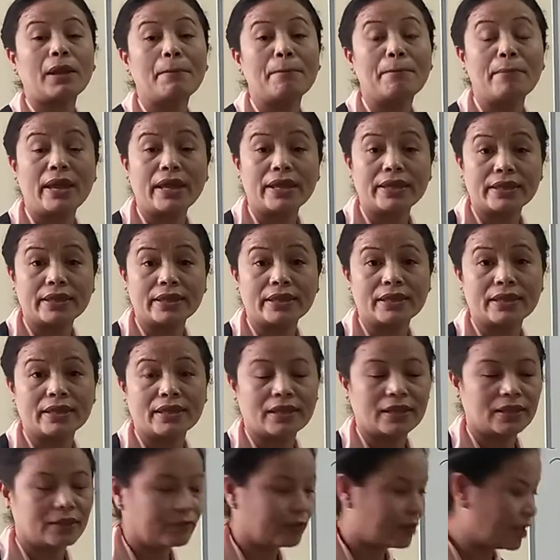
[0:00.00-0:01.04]
Men.
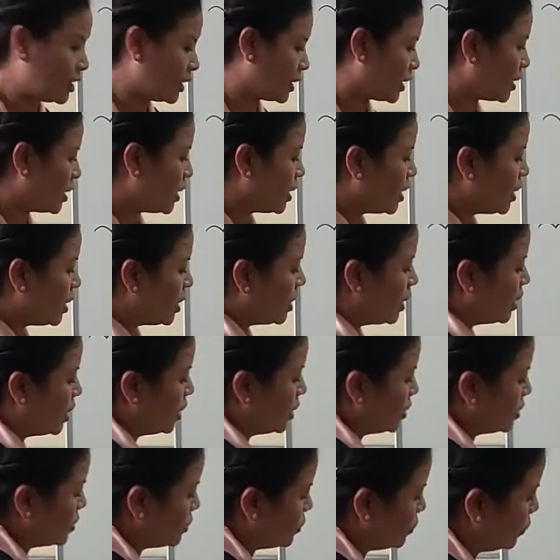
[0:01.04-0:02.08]
Okay.
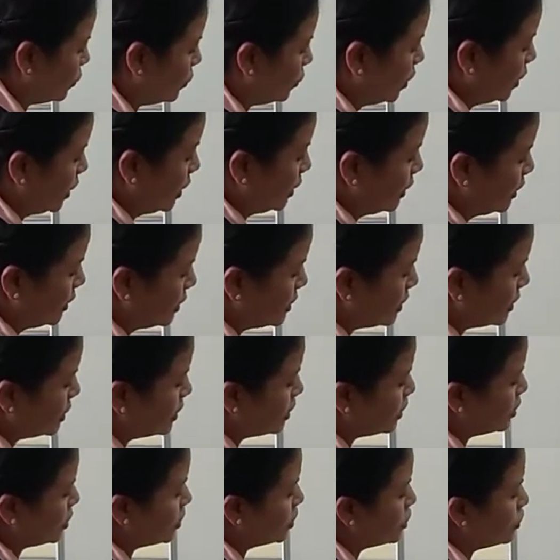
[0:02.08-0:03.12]
So this
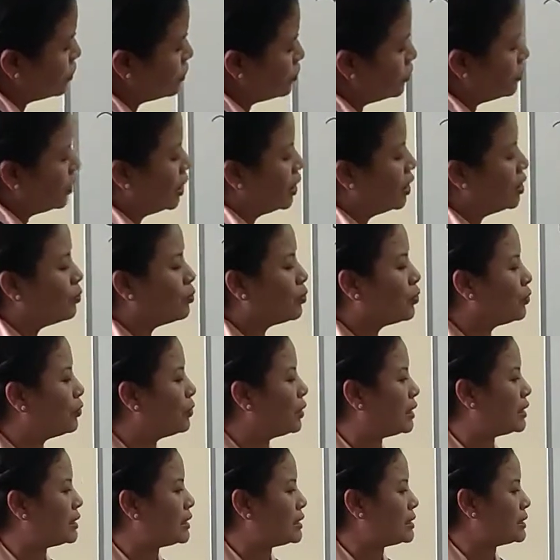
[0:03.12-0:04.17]
is just to help you
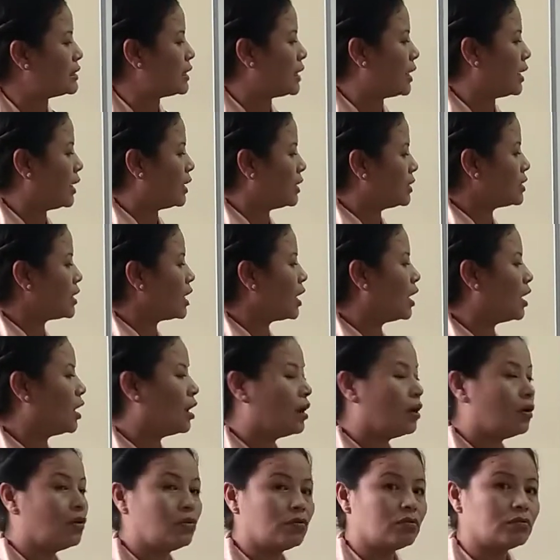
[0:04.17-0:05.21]
understand
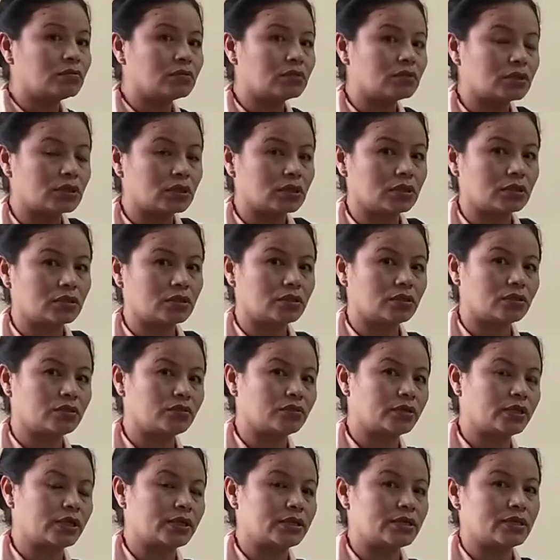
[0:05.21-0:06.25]
how the,
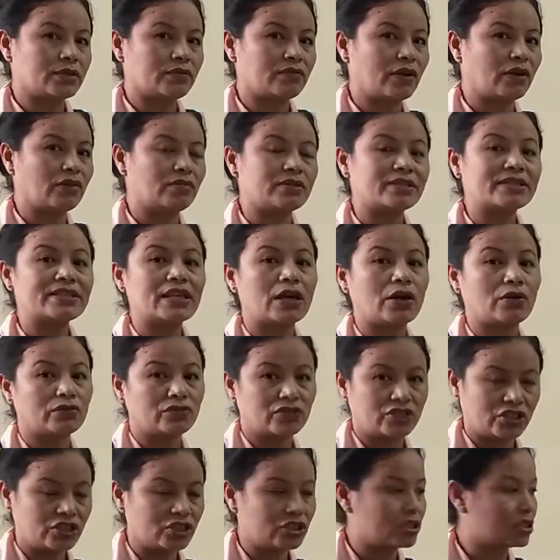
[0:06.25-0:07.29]
you can say, vowel
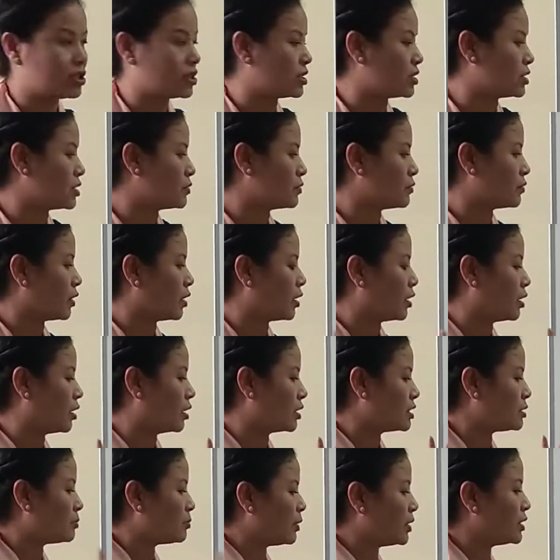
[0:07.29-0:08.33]
sound changes
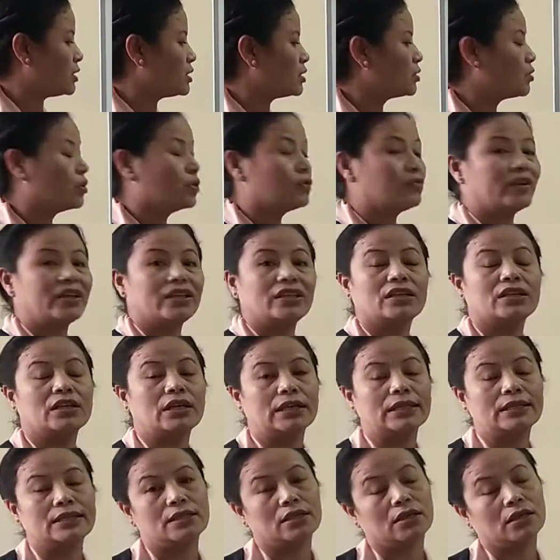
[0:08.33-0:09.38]
depending on whether
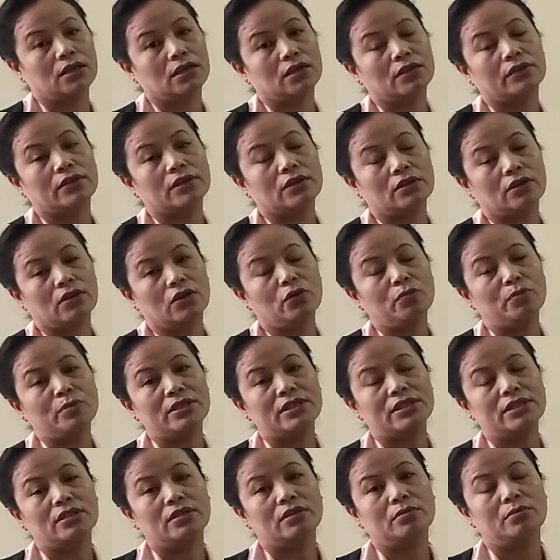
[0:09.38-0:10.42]
it's a open
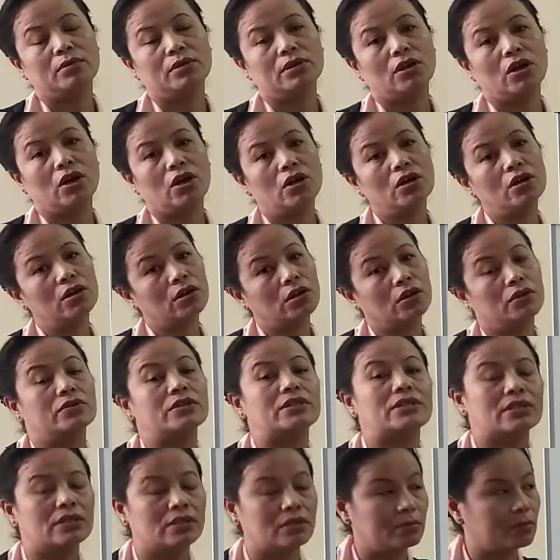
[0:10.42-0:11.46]
syllable or
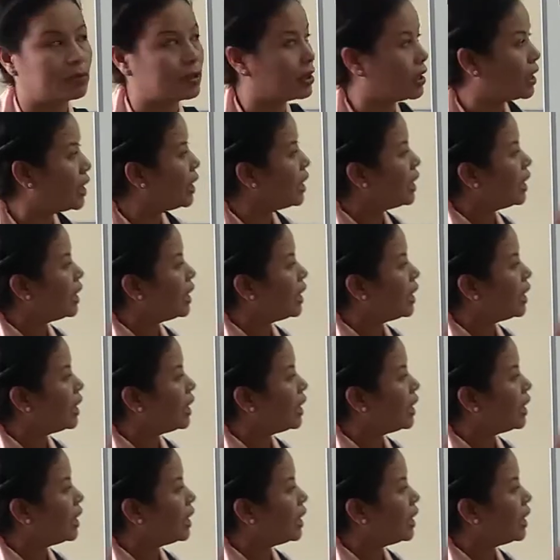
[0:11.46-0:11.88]
closed syllable.